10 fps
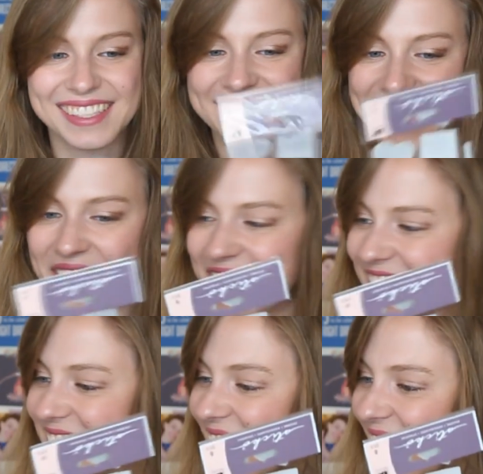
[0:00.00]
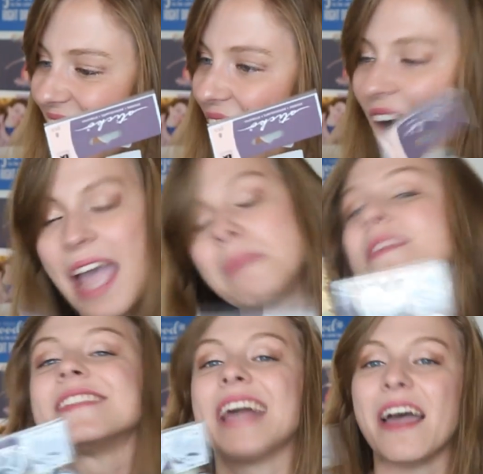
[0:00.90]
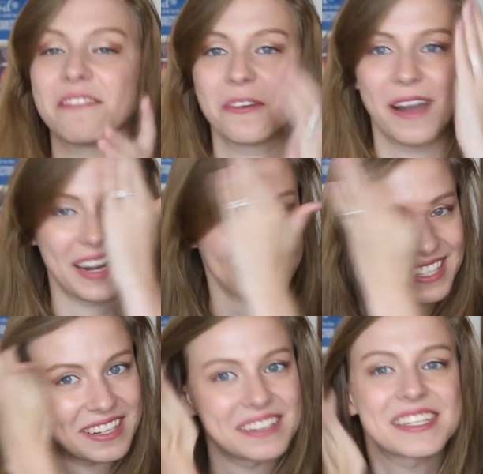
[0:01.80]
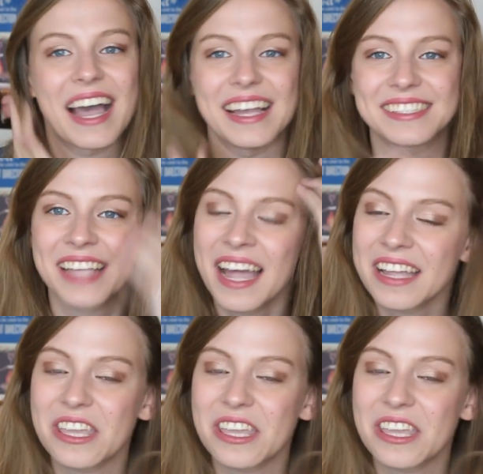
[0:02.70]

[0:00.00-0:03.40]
So exciting. I am set for wedding stickers, guys.